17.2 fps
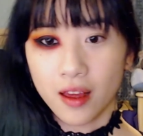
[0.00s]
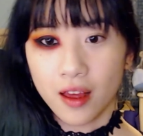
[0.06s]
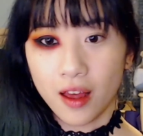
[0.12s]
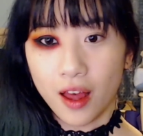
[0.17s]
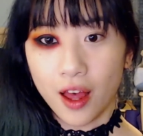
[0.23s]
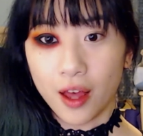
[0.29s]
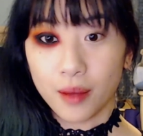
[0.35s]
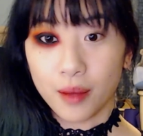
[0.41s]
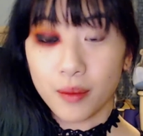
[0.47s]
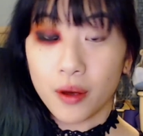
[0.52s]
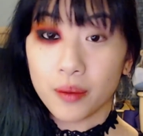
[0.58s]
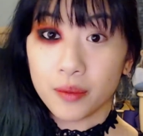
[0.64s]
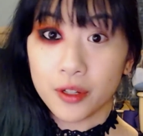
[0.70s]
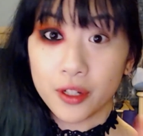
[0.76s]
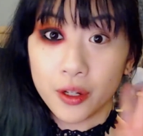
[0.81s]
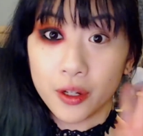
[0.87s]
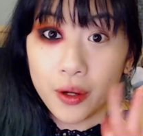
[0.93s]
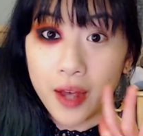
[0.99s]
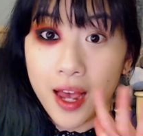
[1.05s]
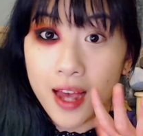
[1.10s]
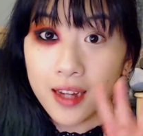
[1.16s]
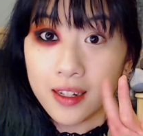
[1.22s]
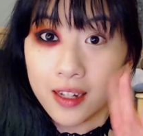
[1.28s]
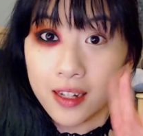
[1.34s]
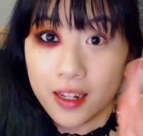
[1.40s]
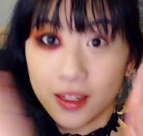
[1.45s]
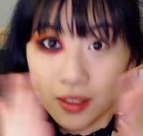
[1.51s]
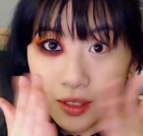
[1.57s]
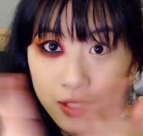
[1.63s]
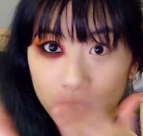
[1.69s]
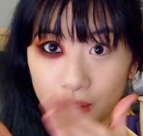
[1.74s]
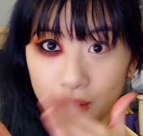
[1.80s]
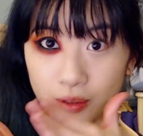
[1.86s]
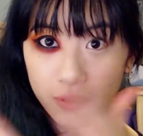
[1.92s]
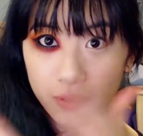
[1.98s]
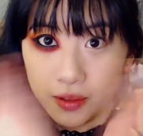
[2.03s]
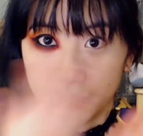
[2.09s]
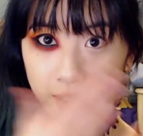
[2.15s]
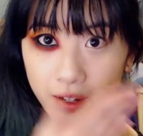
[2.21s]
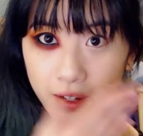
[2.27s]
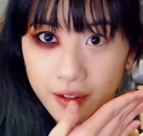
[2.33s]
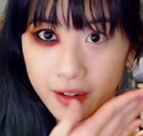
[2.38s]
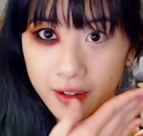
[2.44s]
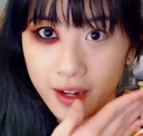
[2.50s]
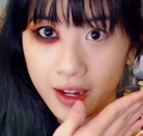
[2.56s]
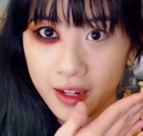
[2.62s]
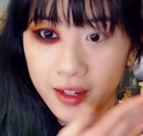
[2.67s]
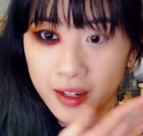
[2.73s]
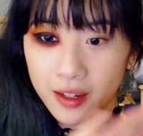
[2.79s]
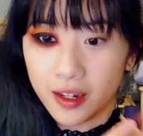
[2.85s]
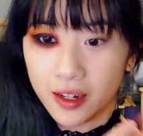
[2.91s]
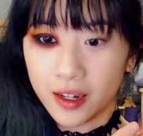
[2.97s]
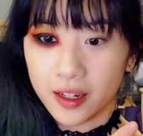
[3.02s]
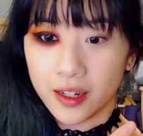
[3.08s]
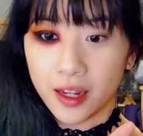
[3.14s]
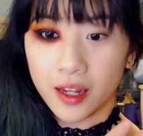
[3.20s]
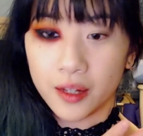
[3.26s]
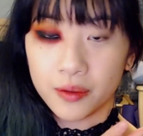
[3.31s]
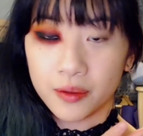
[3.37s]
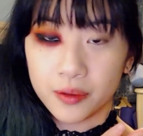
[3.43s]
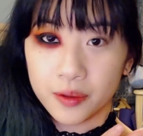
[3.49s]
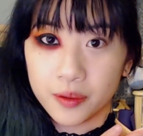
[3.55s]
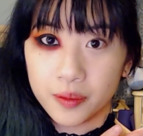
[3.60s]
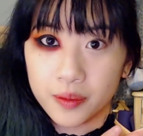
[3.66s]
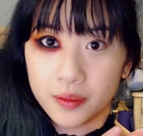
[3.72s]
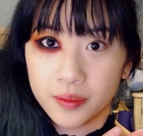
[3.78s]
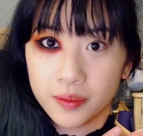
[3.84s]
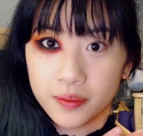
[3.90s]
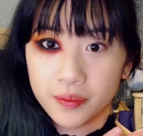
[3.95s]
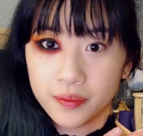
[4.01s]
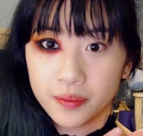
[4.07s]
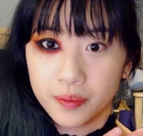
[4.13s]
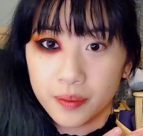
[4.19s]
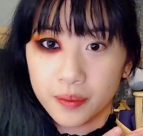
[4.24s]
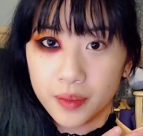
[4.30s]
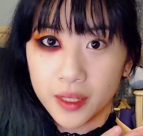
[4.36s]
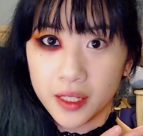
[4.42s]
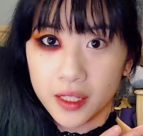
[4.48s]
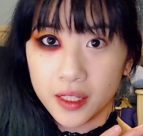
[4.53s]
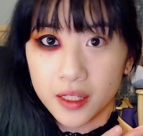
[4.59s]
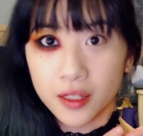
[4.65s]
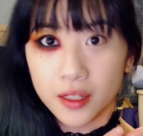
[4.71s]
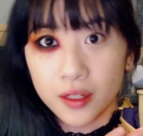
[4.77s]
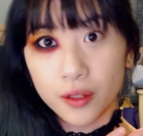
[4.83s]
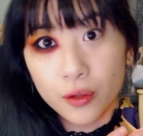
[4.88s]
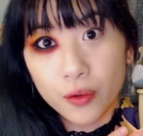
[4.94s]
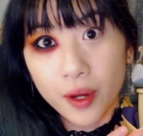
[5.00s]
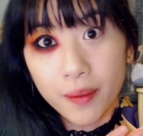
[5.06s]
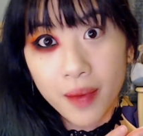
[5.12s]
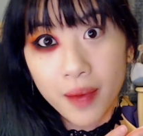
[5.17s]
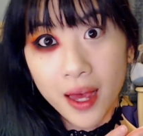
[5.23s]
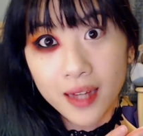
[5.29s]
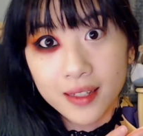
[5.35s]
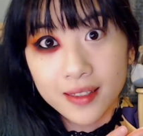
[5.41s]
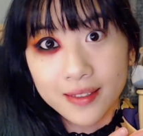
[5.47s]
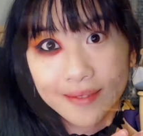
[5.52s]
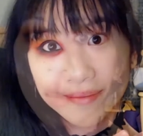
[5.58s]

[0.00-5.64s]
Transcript: I'm gonna go ahead and do the other eye, and I will be right back.